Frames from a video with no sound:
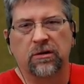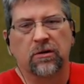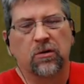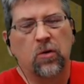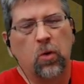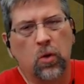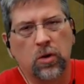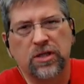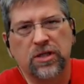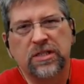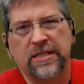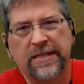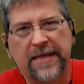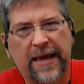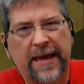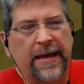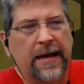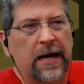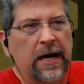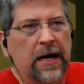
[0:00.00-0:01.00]
Of course, it's the
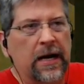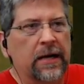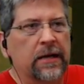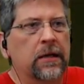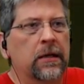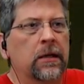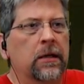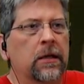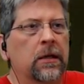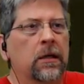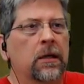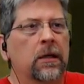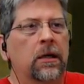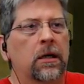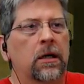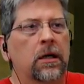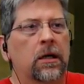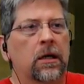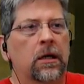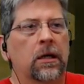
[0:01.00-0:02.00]
AI.
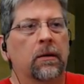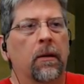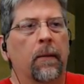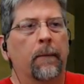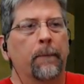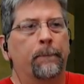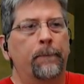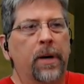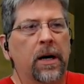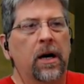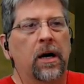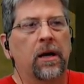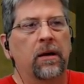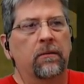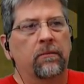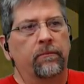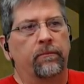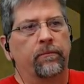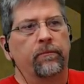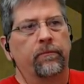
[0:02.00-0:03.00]
But
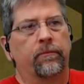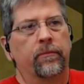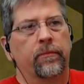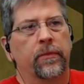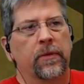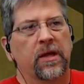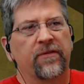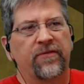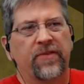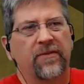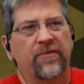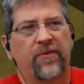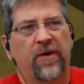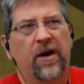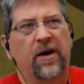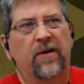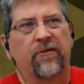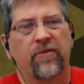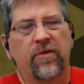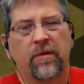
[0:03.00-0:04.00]
if they
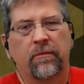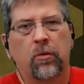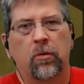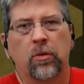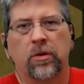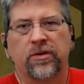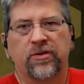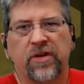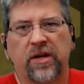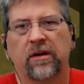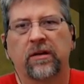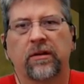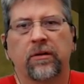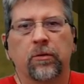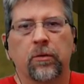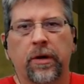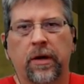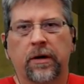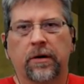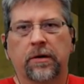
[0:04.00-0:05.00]
fire from the board and stay on there,
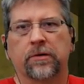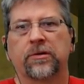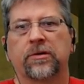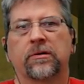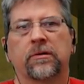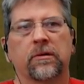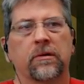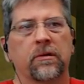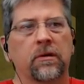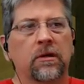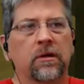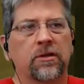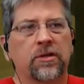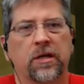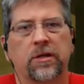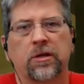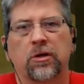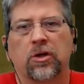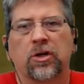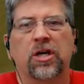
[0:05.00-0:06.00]
who cares? It's
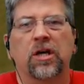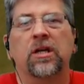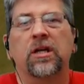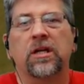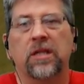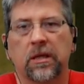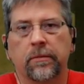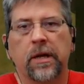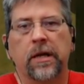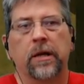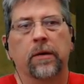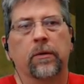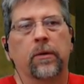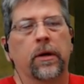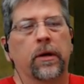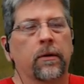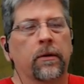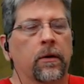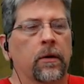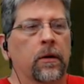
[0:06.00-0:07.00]
like you're killing them
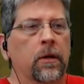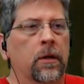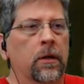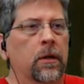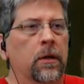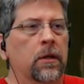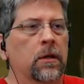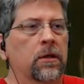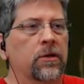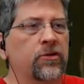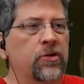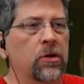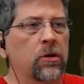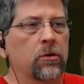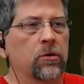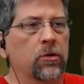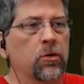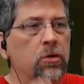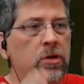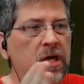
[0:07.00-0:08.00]
anyway. So
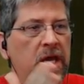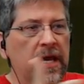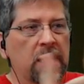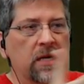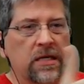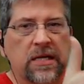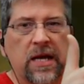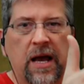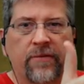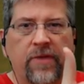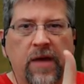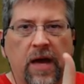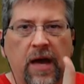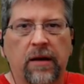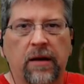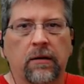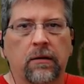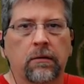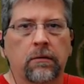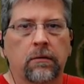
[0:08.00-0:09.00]
you can't have
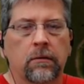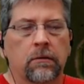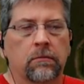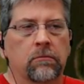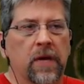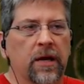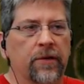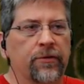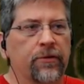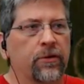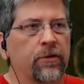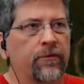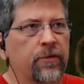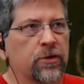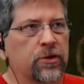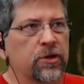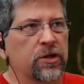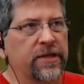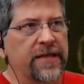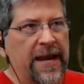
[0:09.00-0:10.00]
that mantle the
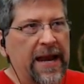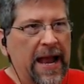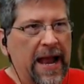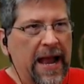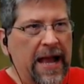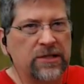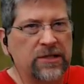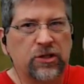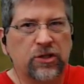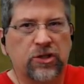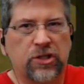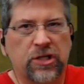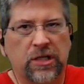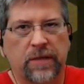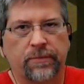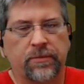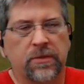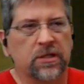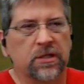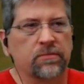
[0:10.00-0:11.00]
first time. That has to set
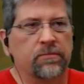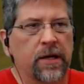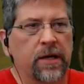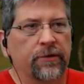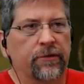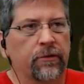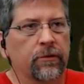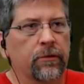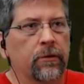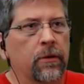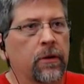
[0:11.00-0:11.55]
up dismantled.